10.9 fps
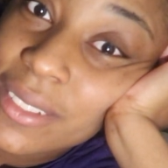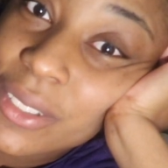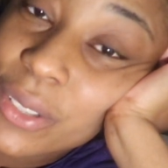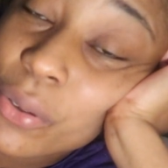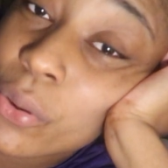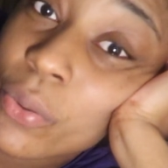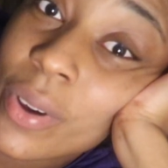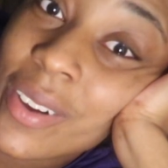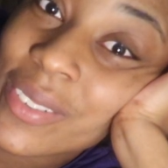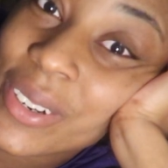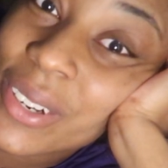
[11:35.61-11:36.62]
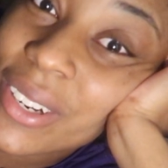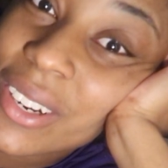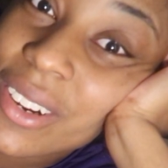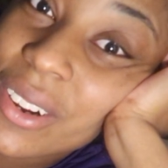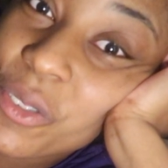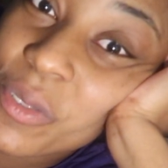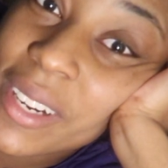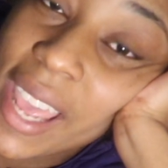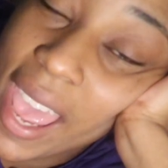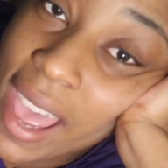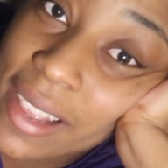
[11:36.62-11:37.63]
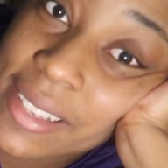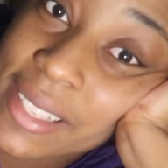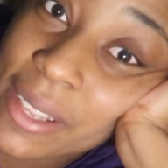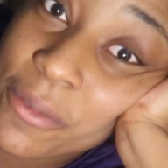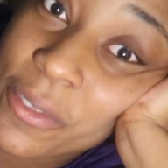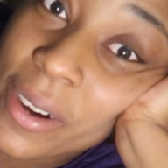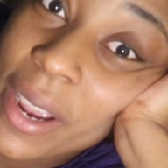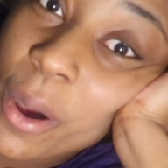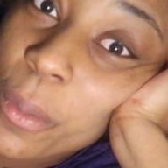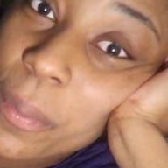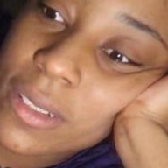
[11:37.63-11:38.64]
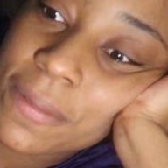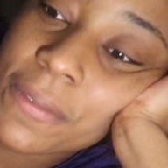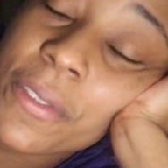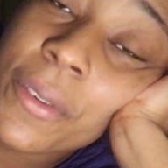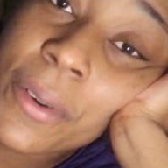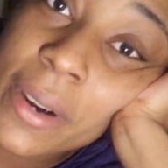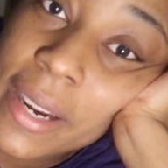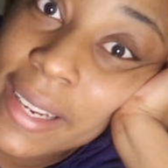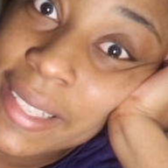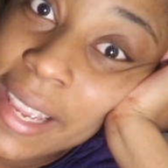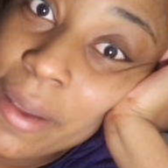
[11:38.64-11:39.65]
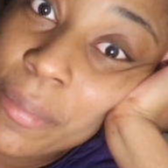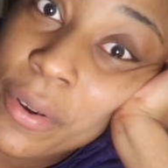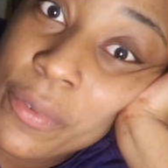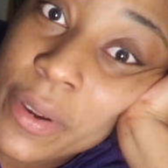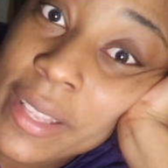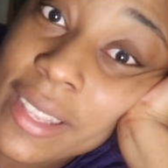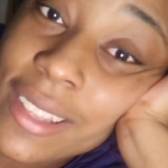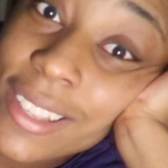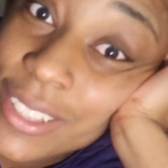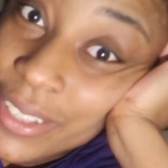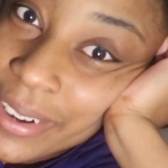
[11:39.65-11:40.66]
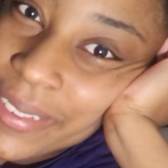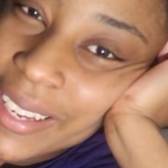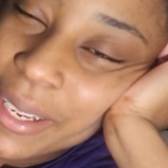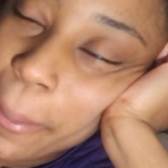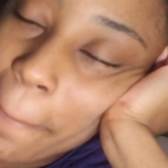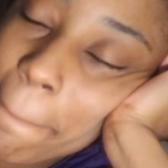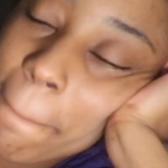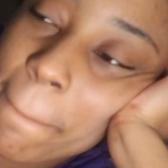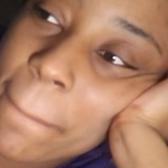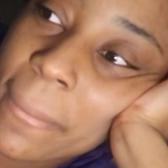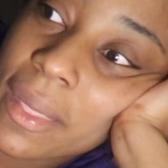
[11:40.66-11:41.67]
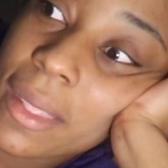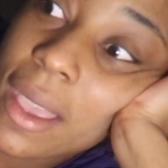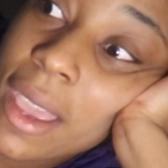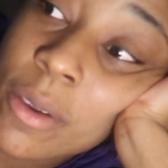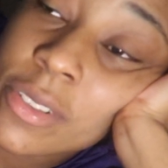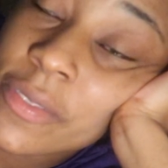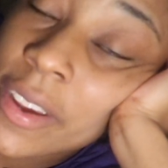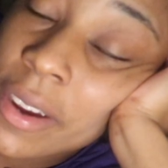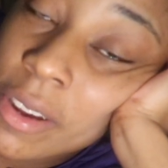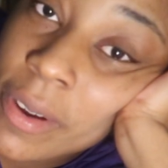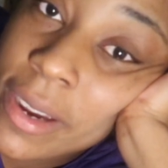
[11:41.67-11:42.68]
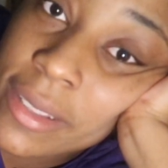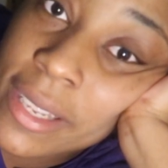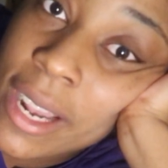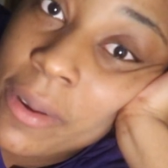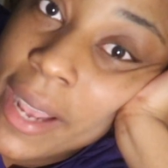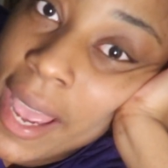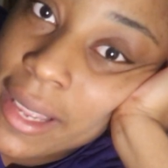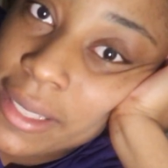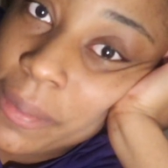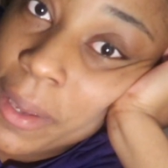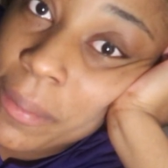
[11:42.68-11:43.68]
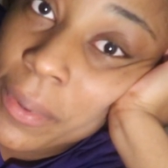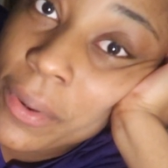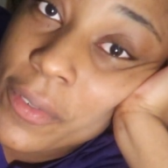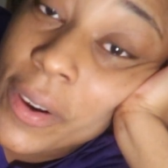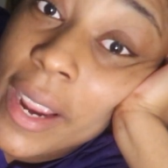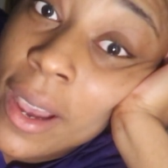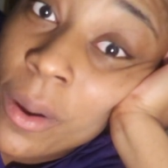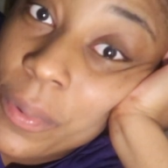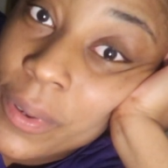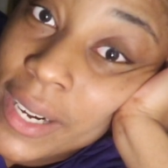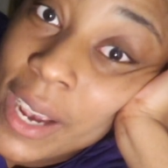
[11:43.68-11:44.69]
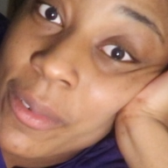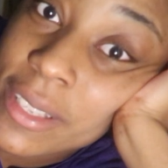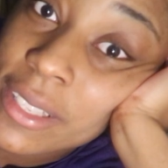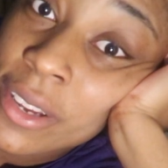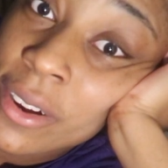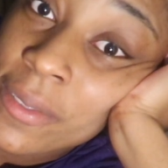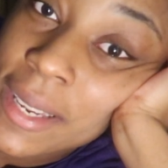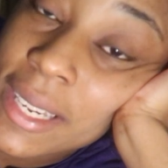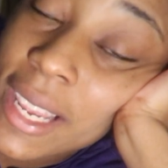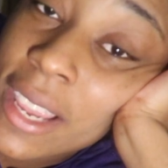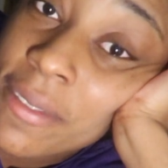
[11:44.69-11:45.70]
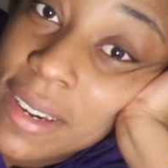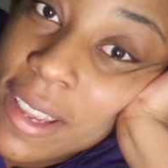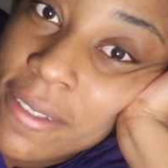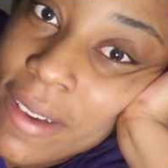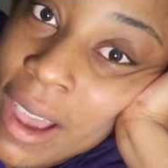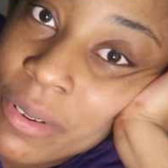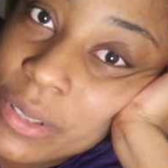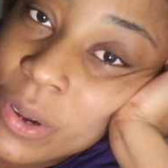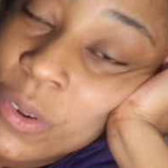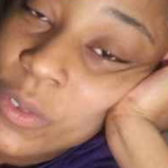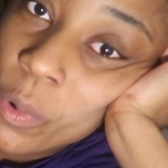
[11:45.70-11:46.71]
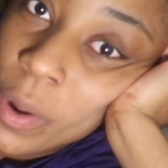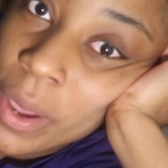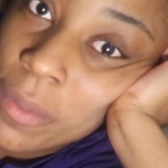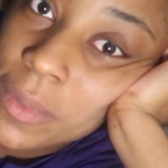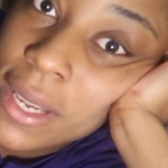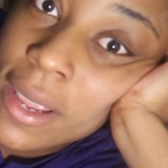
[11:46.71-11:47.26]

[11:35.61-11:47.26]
to whoever when I asked them for help. For example, with the serving. It was very rare that I would ask people for help when I was serving, even if I was overwhelmed.